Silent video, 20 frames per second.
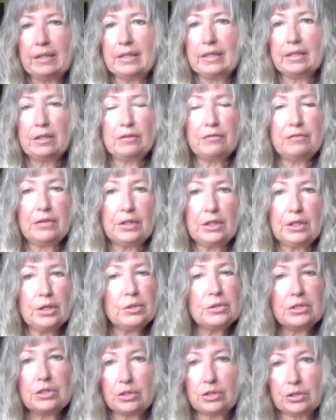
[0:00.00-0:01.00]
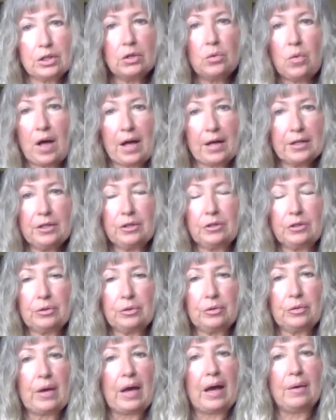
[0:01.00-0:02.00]
little videos that are going to walk you
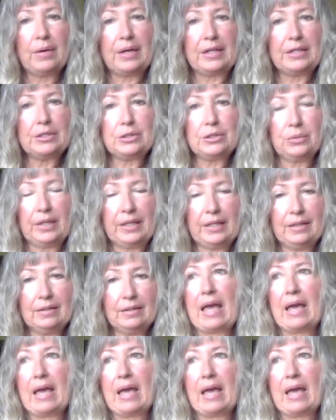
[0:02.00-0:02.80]
through how I do it.